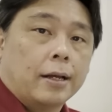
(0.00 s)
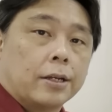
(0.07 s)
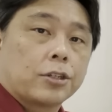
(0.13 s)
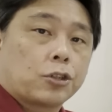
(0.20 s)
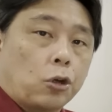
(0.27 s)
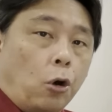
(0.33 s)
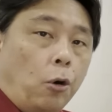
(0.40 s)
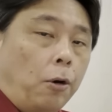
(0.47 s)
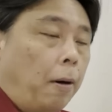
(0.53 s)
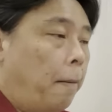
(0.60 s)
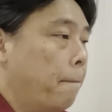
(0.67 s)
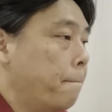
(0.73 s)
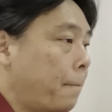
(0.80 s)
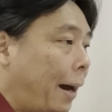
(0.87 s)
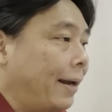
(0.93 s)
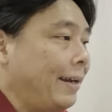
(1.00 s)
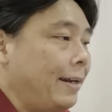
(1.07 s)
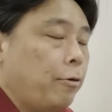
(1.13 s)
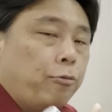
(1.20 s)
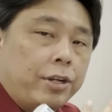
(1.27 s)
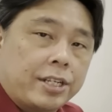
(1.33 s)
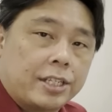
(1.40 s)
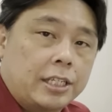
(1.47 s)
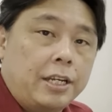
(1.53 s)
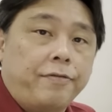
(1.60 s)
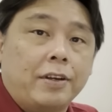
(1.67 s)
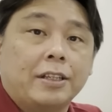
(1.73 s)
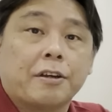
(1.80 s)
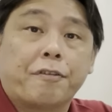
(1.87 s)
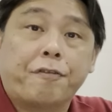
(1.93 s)
So money
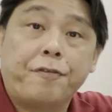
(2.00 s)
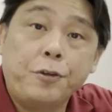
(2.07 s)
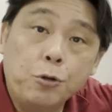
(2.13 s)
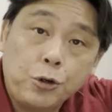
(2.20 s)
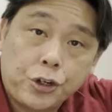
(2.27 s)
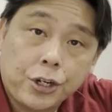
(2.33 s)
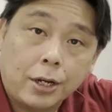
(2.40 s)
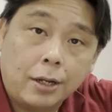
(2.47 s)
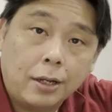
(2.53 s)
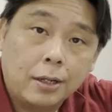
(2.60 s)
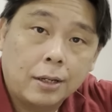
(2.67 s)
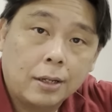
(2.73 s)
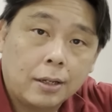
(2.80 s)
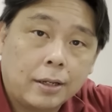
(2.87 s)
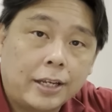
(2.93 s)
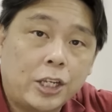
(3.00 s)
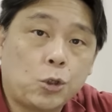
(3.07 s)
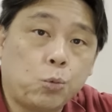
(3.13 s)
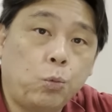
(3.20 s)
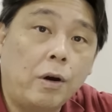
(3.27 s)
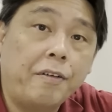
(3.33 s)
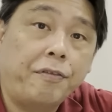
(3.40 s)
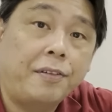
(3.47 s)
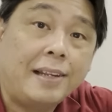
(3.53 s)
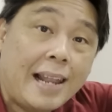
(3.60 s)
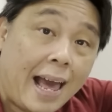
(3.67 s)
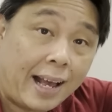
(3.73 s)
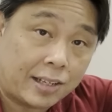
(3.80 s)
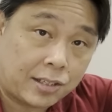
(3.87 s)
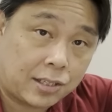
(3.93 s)
received in the future is worth
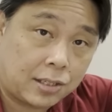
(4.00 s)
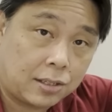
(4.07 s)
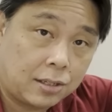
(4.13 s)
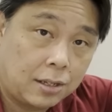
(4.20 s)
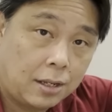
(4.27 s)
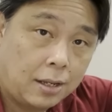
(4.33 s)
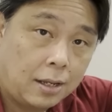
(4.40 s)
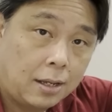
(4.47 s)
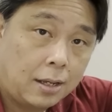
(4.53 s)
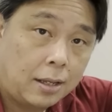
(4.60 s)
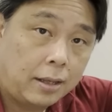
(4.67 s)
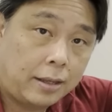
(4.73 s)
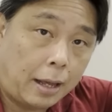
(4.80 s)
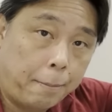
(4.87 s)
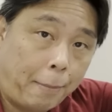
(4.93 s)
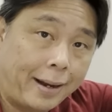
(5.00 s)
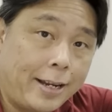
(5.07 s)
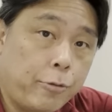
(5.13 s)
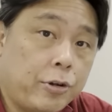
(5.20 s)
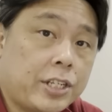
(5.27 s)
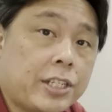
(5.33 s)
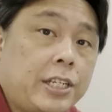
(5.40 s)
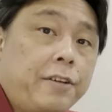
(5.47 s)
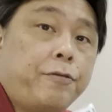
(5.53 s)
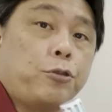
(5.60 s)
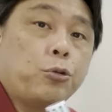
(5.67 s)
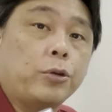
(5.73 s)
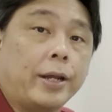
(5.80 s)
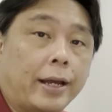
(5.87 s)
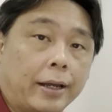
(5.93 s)
less than money received
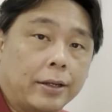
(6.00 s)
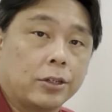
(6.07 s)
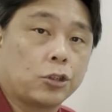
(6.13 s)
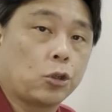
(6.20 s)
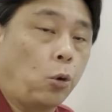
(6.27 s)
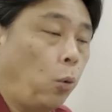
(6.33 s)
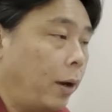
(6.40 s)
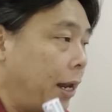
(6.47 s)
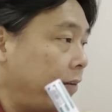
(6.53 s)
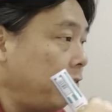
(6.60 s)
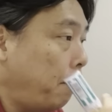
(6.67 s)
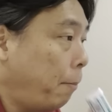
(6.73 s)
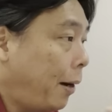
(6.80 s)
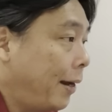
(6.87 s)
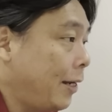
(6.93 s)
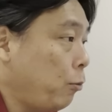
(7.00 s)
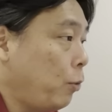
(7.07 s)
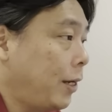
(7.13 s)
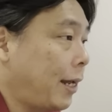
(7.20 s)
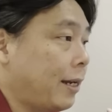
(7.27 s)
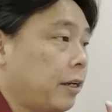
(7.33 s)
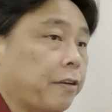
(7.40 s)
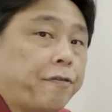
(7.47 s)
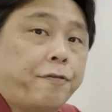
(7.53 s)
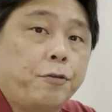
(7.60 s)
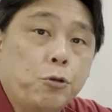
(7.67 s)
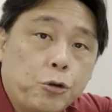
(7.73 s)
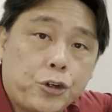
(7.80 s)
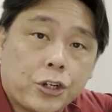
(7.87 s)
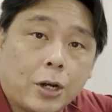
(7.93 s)
today. So whatever money we get in the
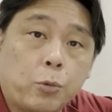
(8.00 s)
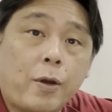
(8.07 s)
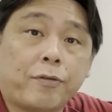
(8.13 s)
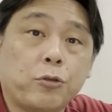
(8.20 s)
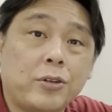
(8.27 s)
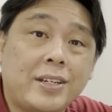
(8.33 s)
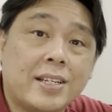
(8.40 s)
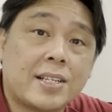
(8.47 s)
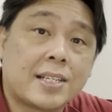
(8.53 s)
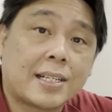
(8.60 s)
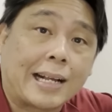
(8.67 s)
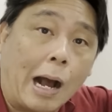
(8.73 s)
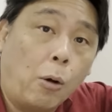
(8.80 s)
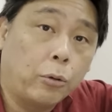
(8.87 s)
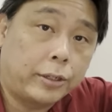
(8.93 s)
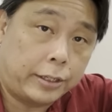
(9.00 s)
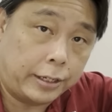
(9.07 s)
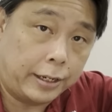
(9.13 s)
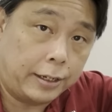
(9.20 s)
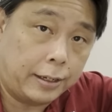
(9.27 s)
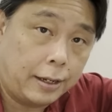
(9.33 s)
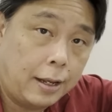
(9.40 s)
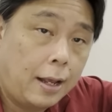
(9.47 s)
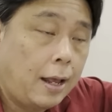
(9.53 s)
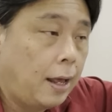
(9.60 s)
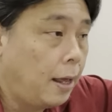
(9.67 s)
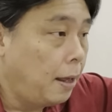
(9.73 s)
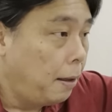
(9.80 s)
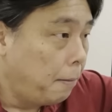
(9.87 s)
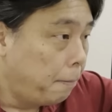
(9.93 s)
future, we have to discount it
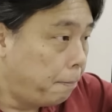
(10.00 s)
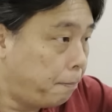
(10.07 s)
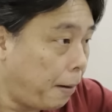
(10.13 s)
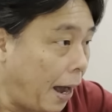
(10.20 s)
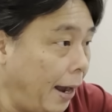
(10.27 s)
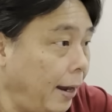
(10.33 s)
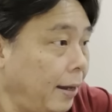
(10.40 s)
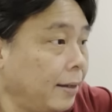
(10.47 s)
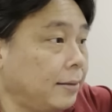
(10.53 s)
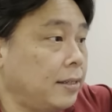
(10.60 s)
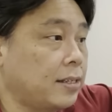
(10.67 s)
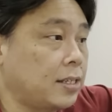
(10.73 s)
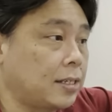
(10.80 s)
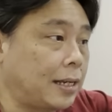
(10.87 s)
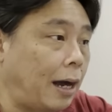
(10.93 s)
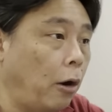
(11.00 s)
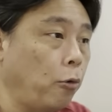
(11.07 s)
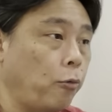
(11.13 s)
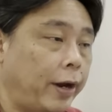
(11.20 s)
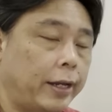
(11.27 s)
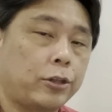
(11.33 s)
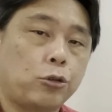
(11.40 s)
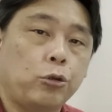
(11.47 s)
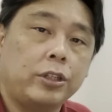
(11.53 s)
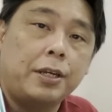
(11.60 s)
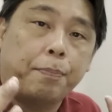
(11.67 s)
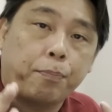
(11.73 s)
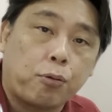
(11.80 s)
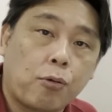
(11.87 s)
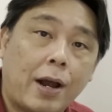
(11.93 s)
by a discount rate to
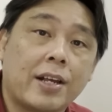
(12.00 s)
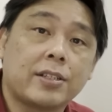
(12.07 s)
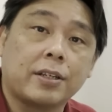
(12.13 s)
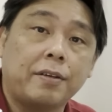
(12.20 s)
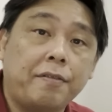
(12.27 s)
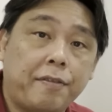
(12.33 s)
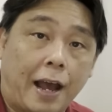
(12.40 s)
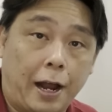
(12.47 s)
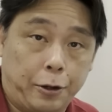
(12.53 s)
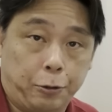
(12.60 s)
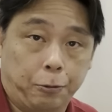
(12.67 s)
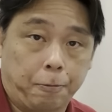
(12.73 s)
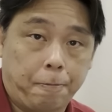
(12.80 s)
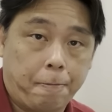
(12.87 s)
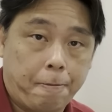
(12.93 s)
the present value.